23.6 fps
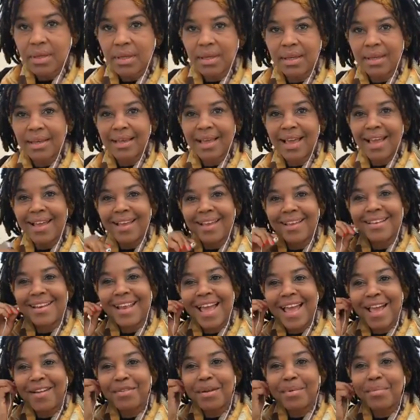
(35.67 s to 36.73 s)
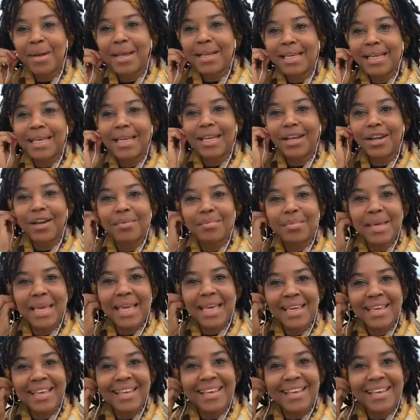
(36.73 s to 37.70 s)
Can everybody hear me?